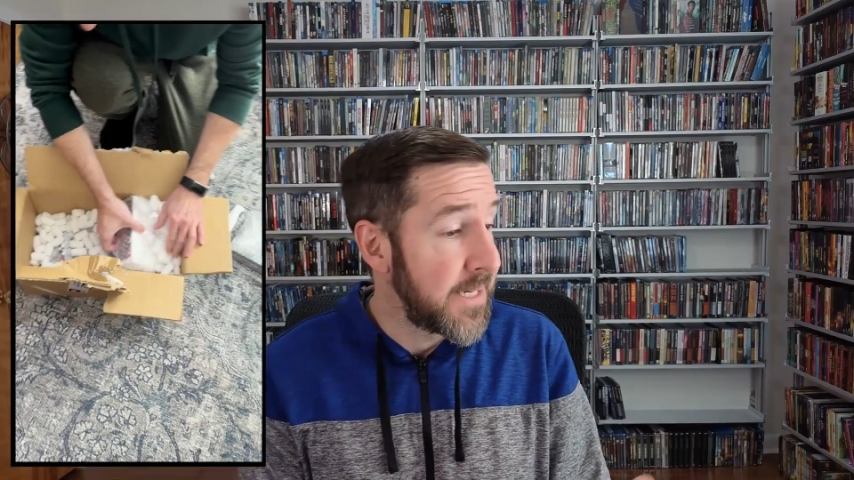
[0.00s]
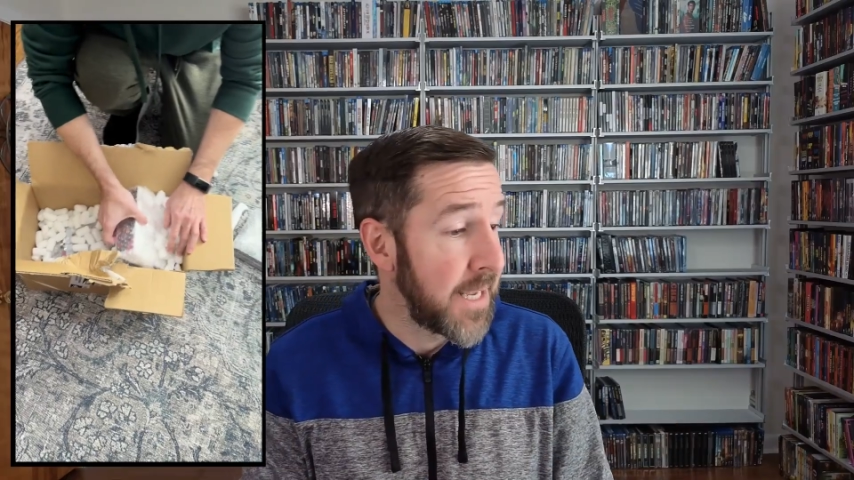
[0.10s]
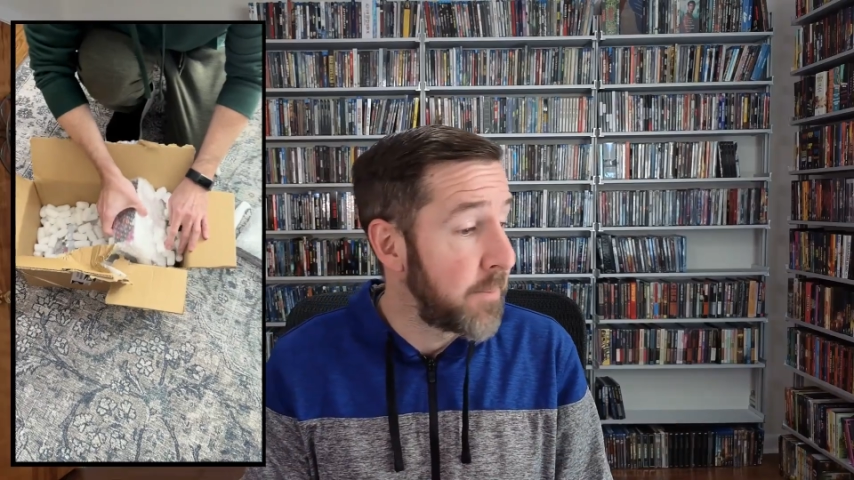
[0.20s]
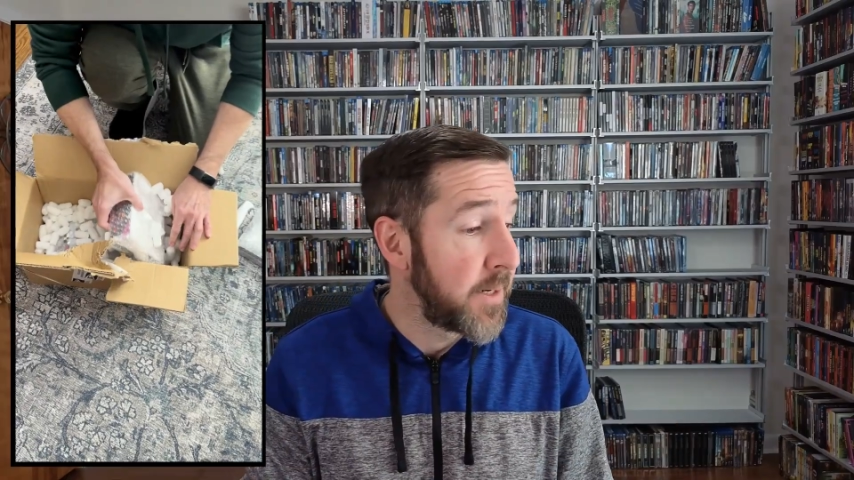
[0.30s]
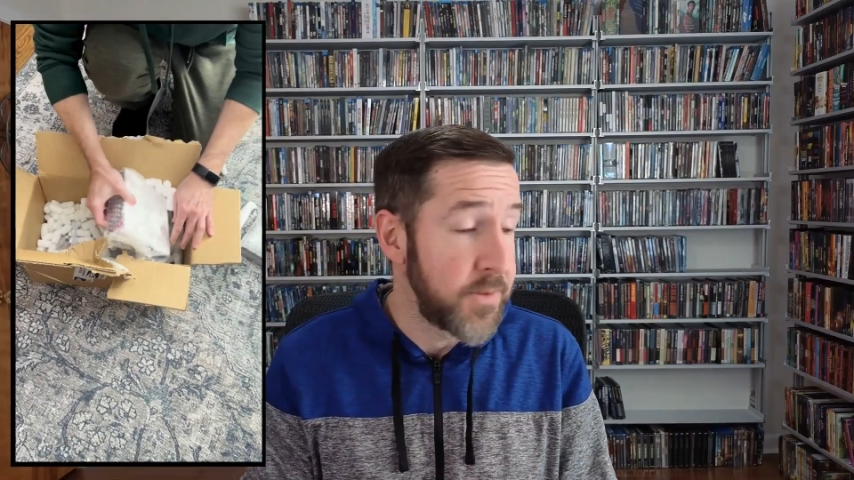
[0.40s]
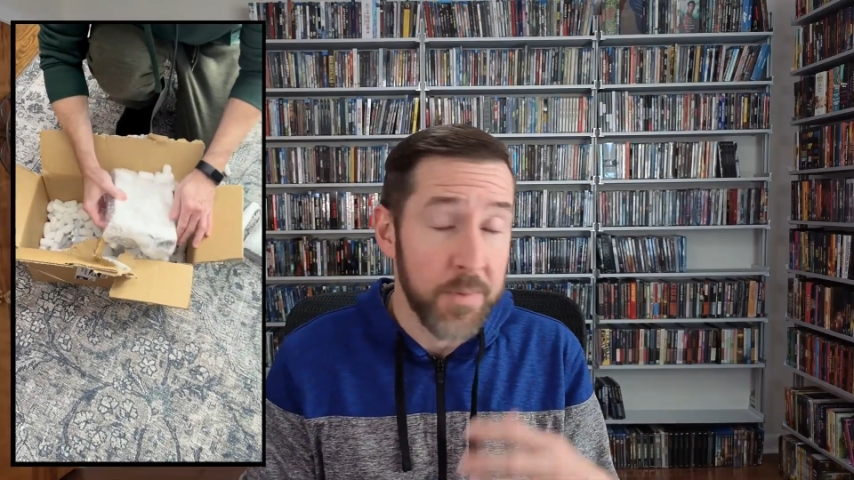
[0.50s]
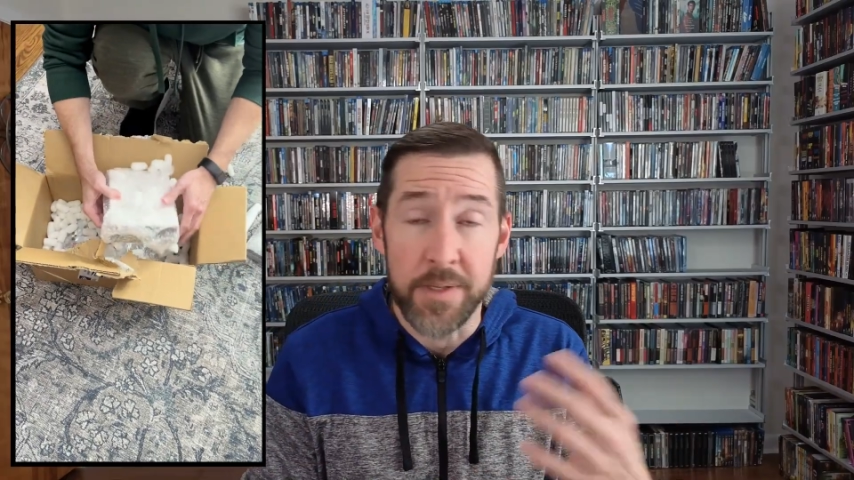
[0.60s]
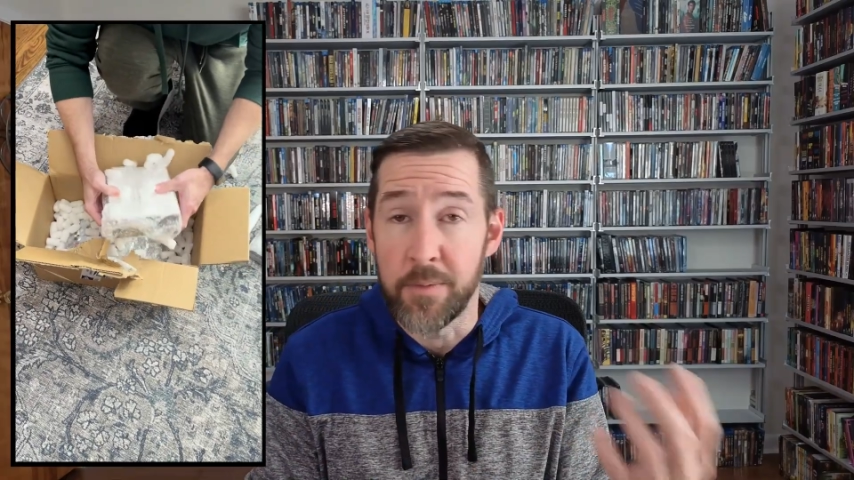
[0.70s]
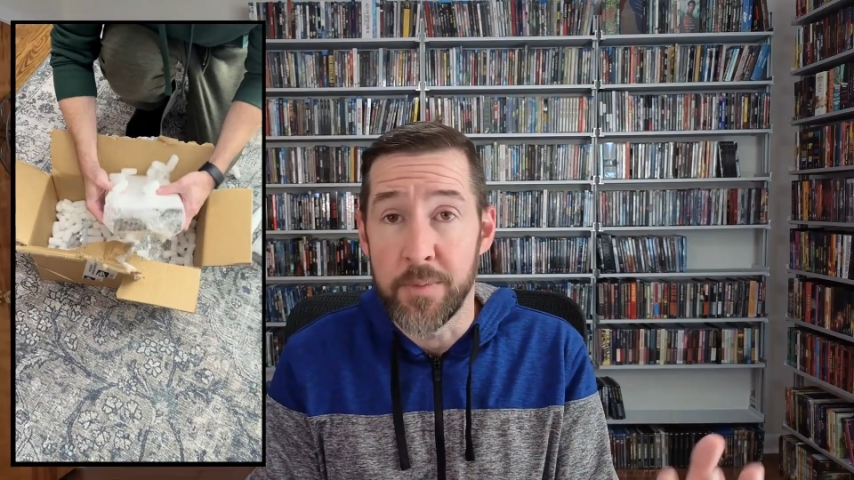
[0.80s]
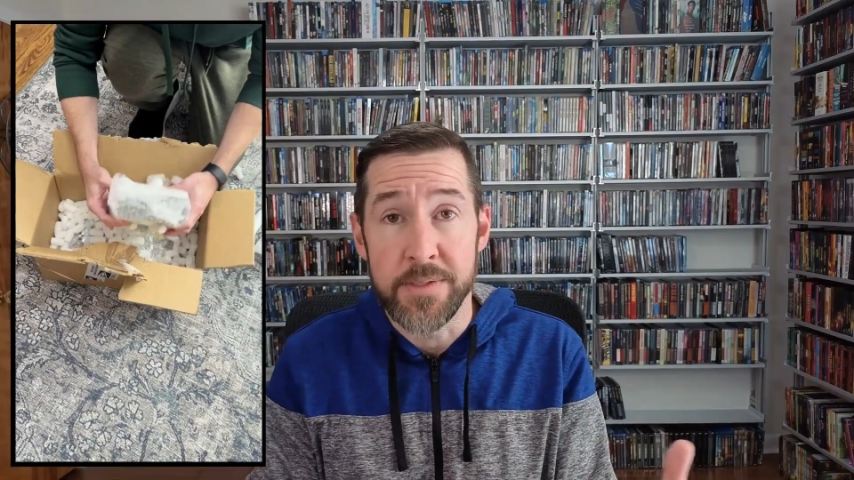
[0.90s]
damaged, whether
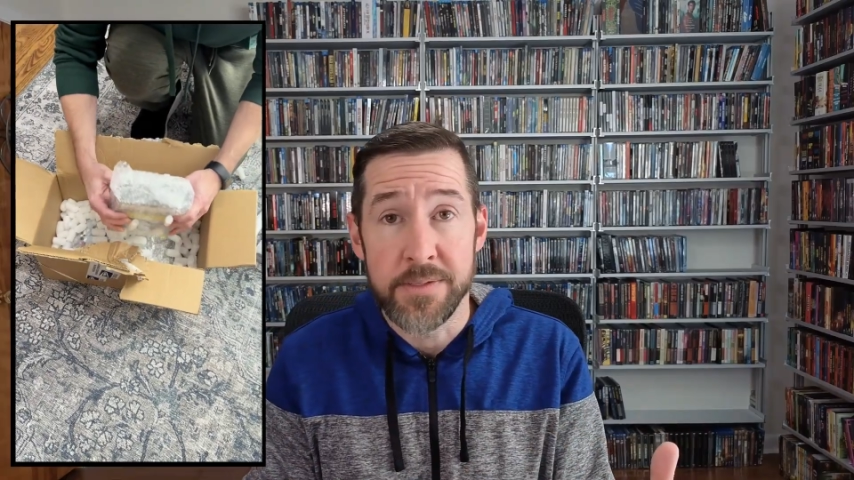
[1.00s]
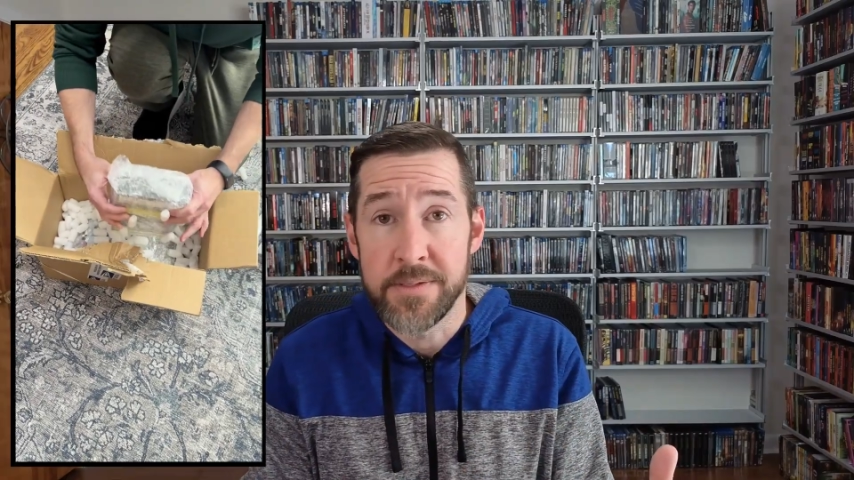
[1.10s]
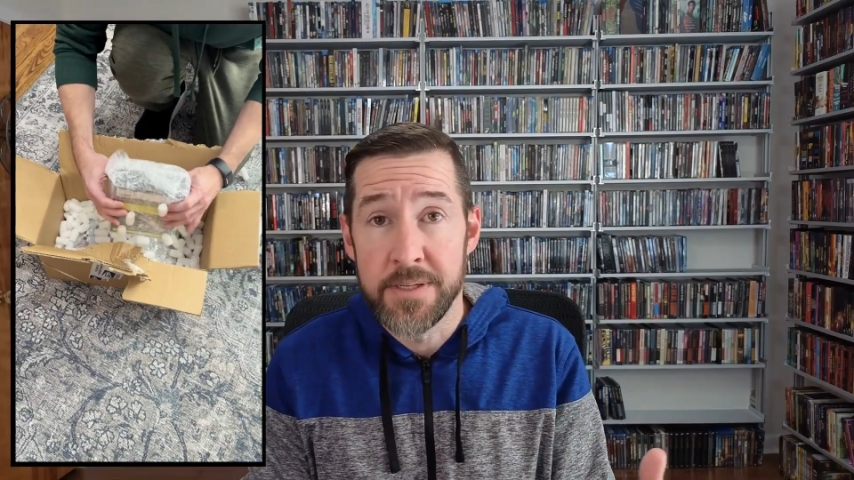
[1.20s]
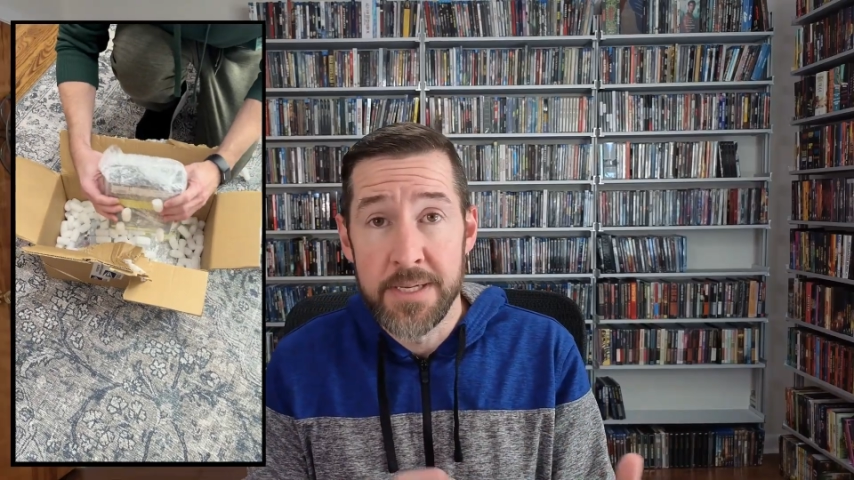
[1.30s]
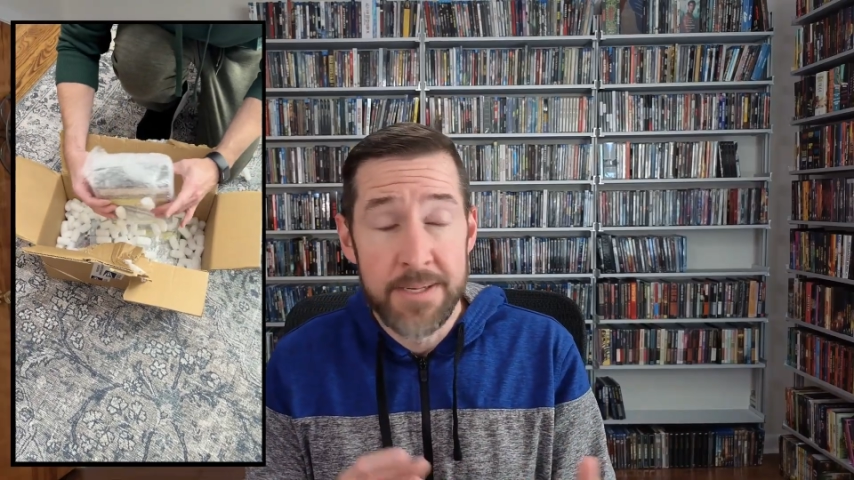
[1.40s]
it was,